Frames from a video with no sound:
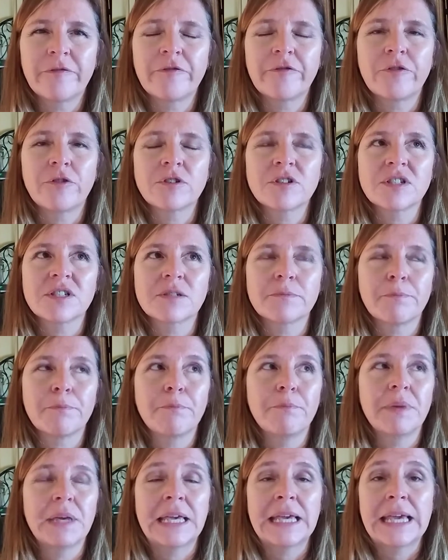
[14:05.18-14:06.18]
first
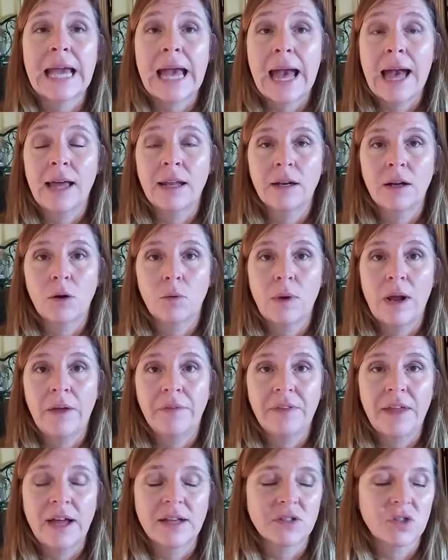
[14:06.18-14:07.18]
began
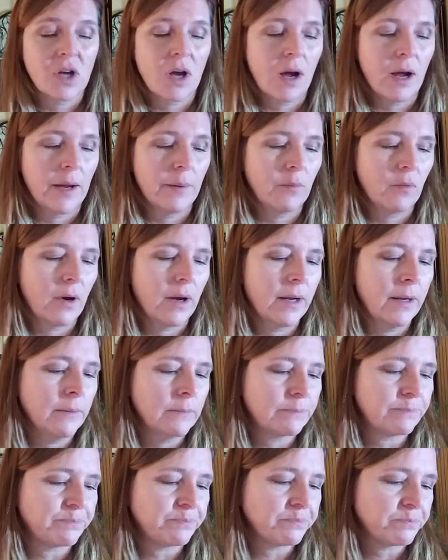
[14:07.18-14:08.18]
around that time, right?